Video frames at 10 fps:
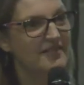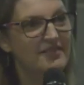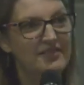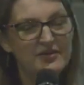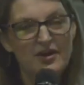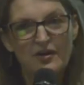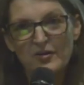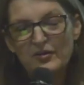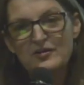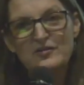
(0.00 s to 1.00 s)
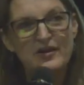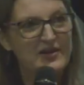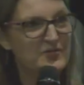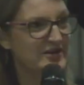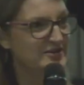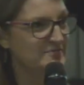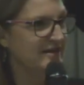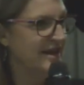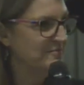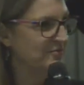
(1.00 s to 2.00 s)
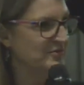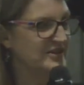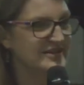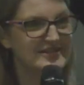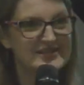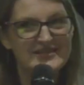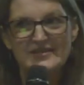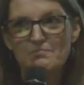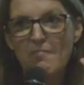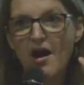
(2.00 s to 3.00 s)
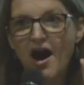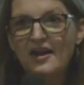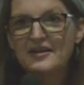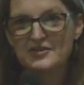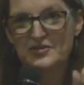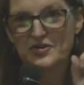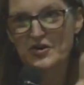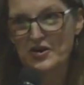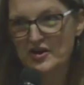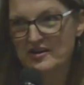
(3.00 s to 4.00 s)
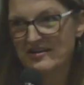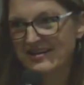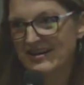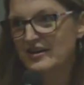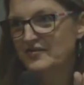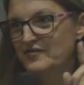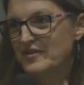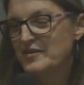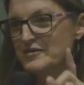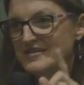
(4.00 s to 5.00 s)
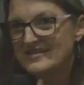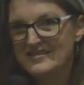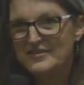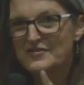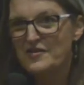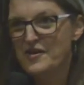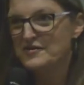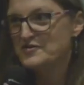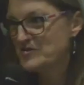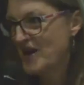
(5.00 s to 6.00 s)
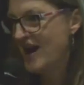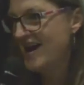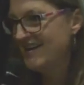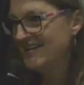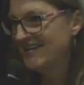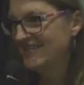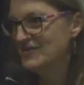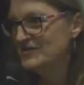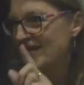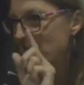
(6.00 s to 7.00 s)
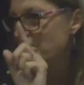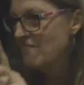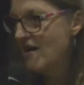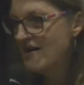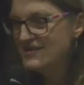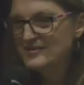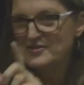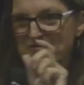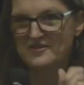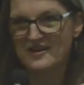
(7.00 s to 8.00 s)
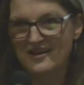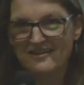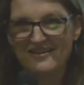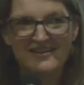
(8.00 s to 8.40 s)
then not only are they going to be able to monitor if they're still on track, and there's that monitoring